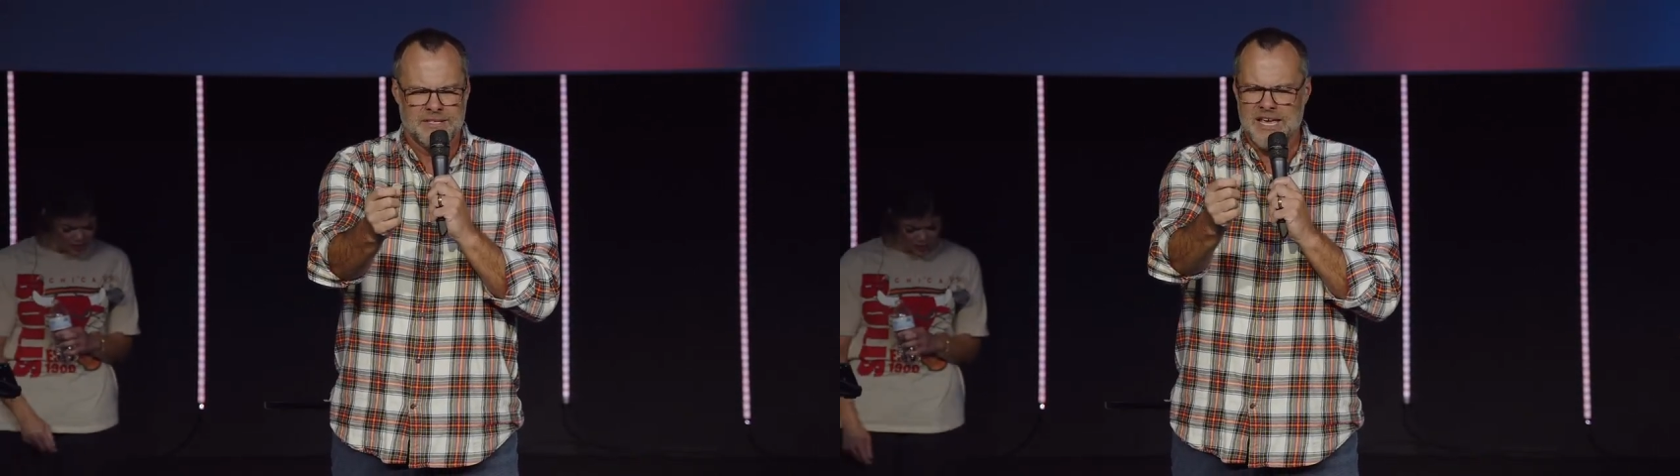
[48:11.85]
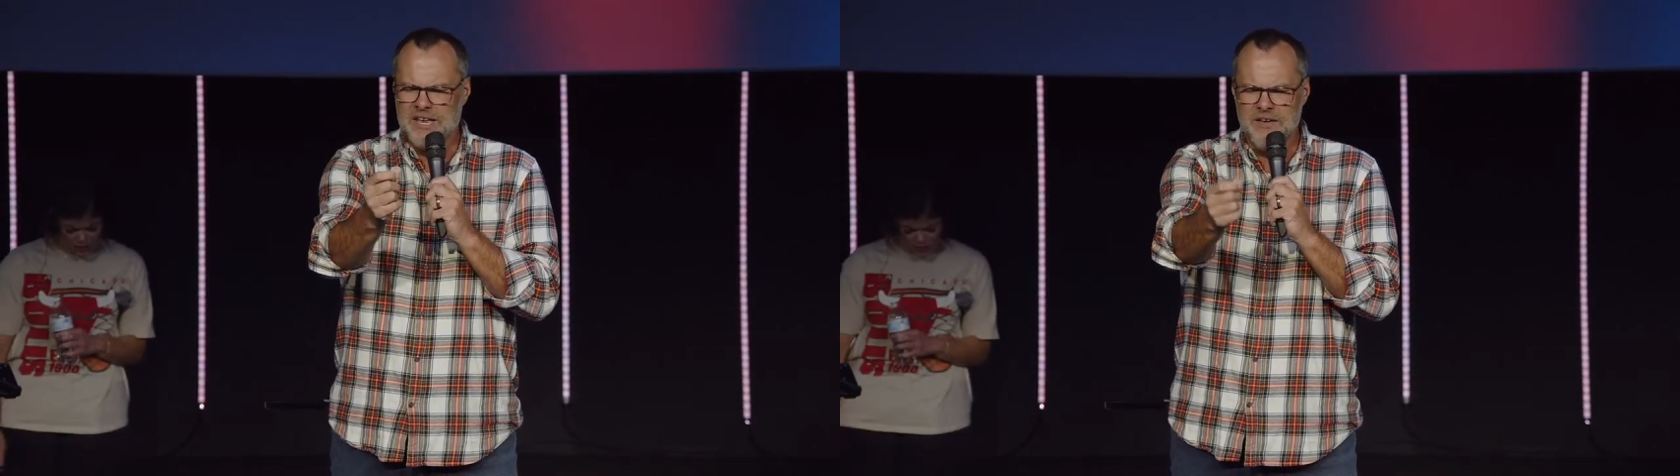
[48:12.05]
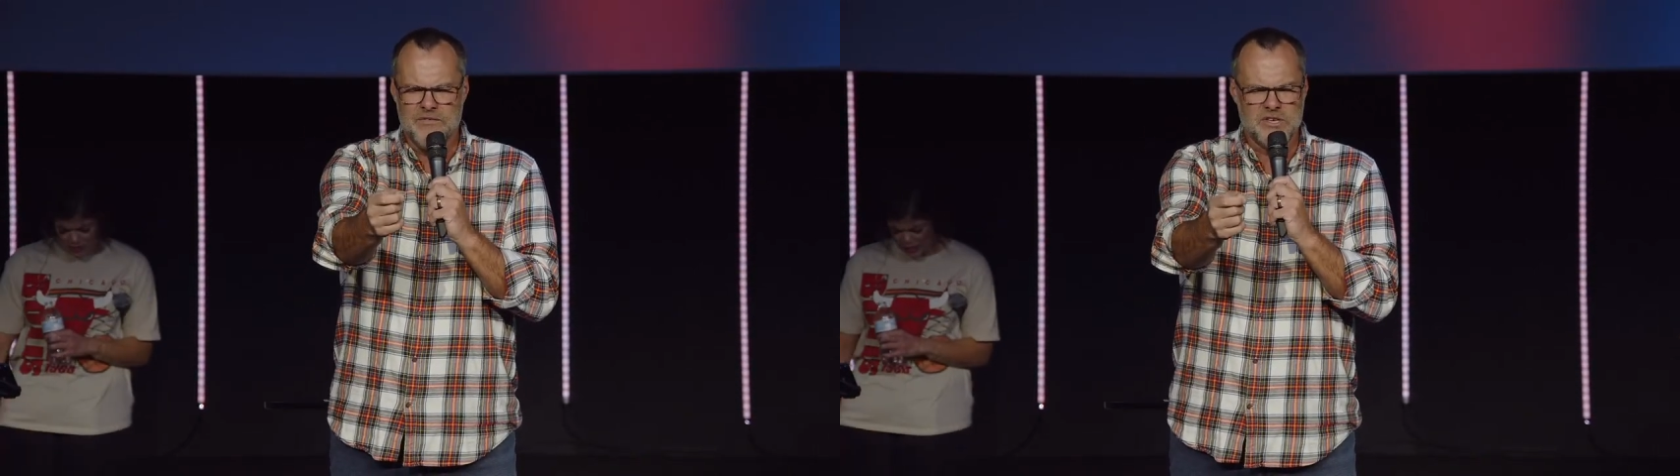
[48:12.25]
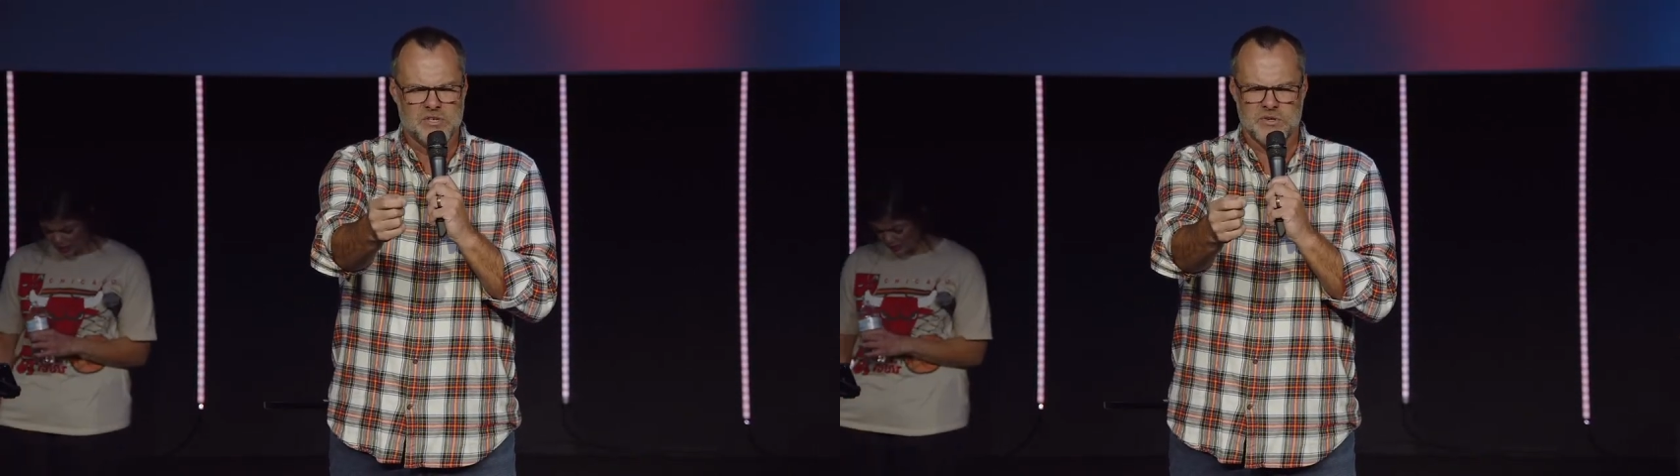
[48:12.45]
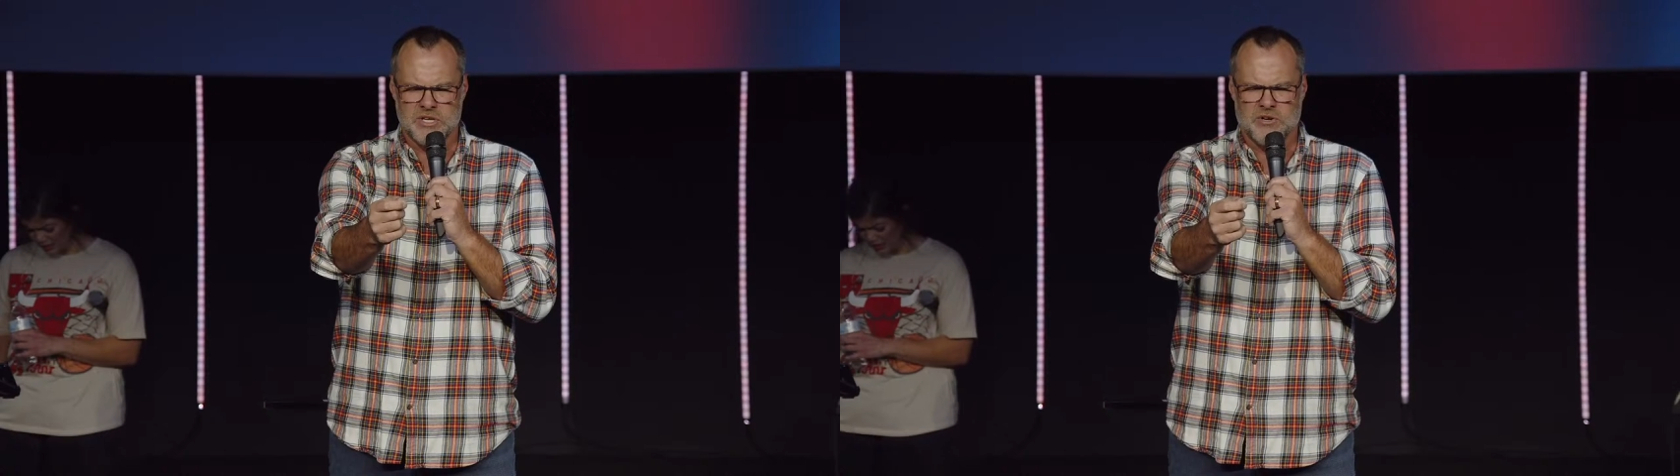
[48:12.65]
to
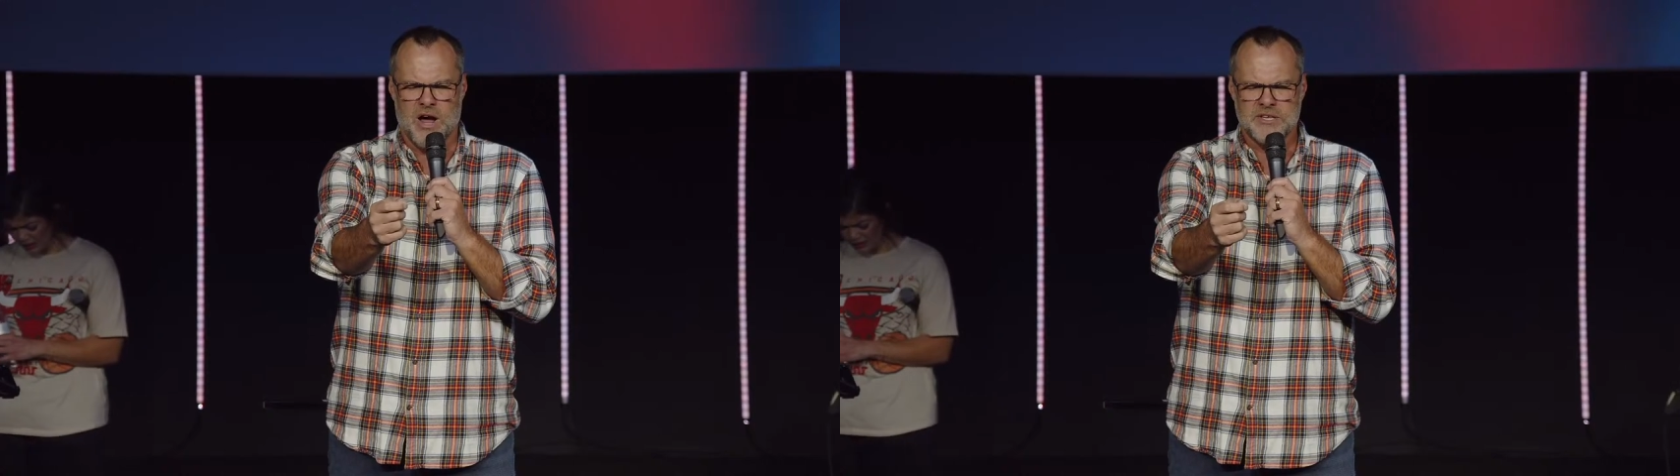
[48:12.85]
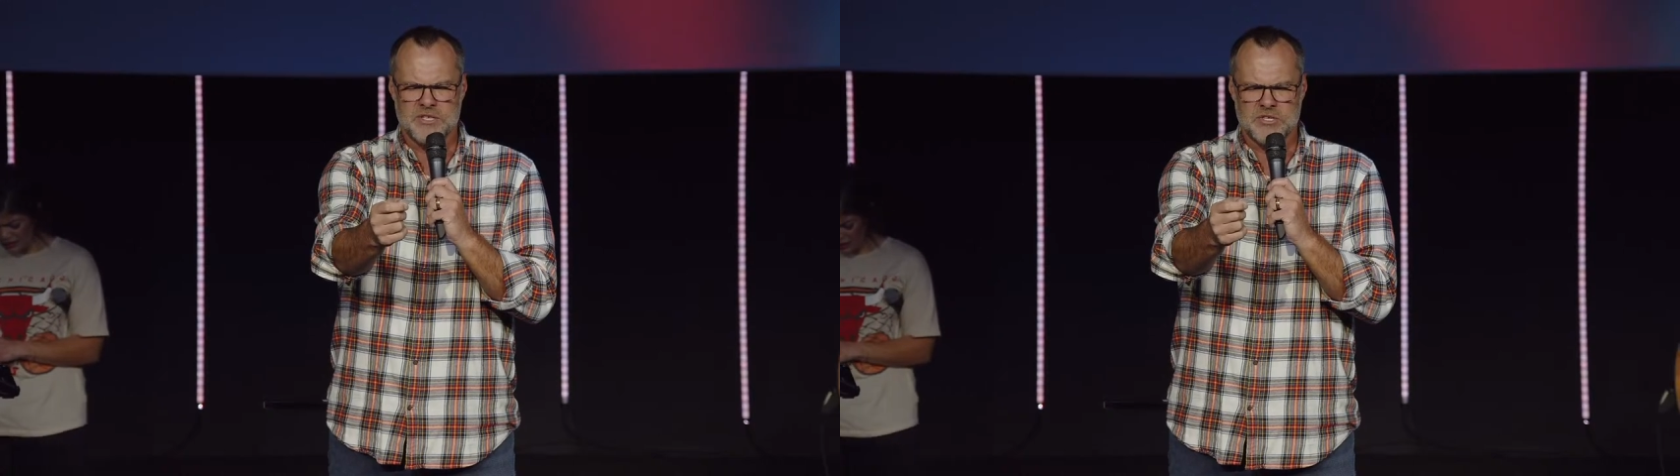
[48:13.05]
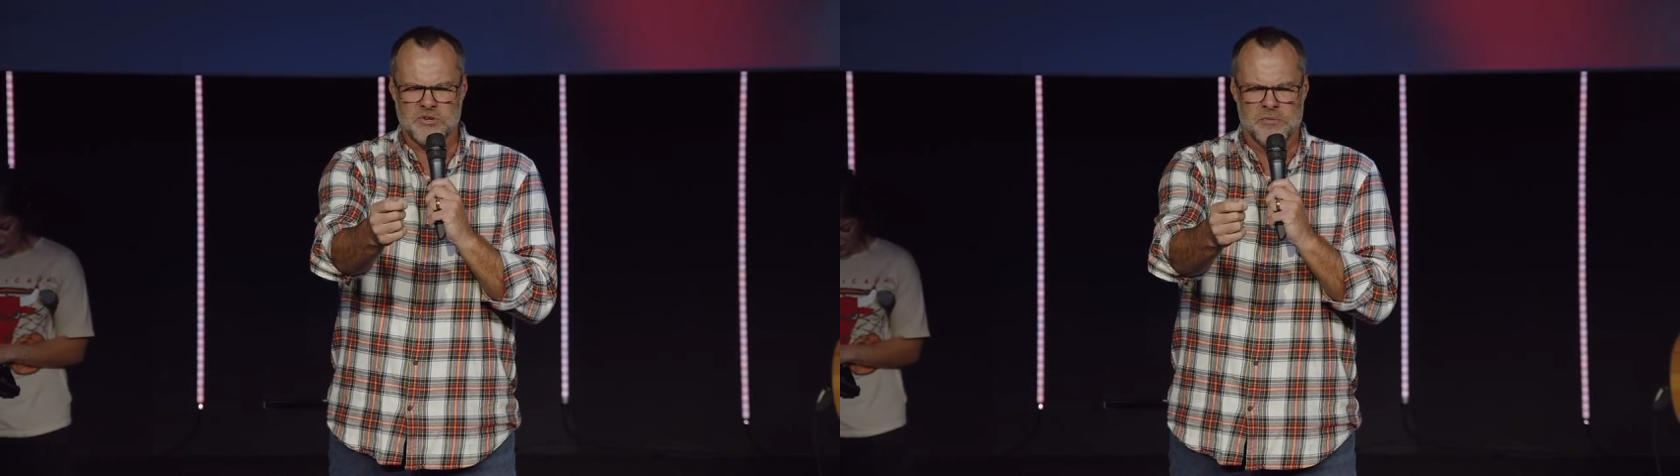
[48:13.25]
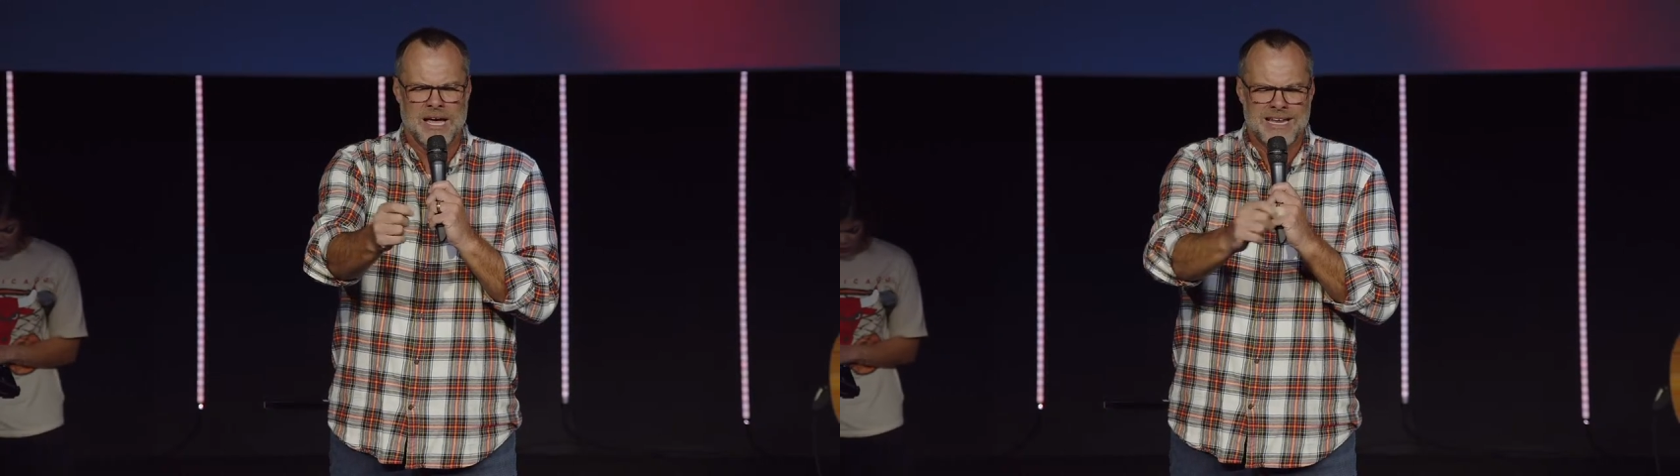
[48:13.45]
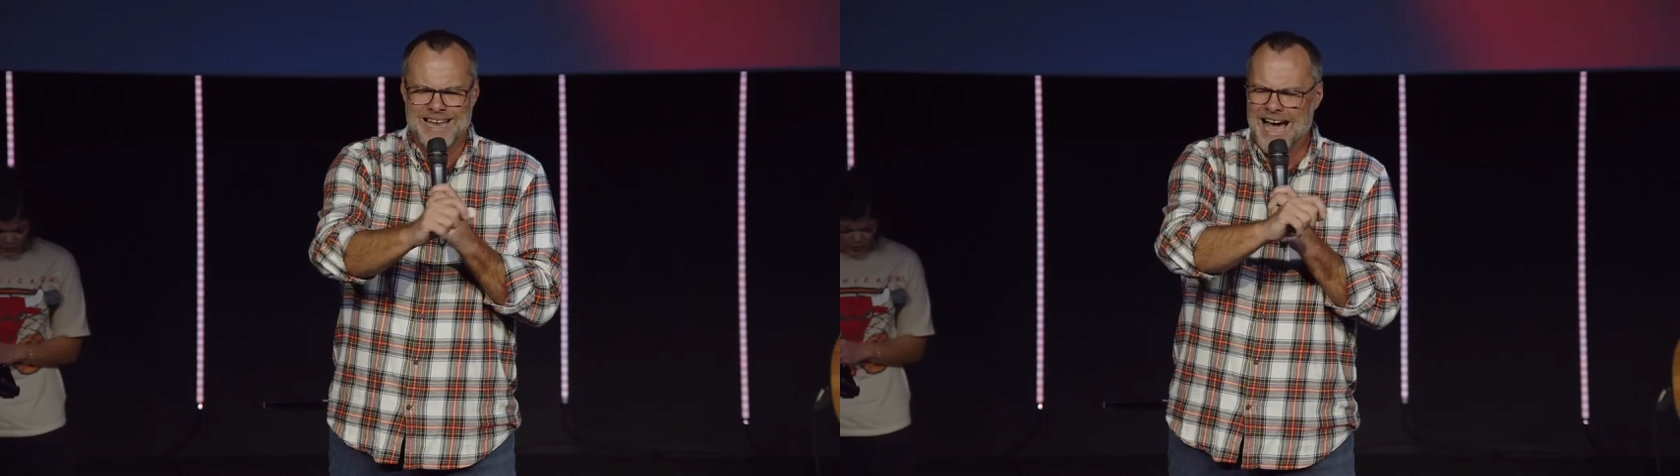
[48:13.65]
individuals across this room,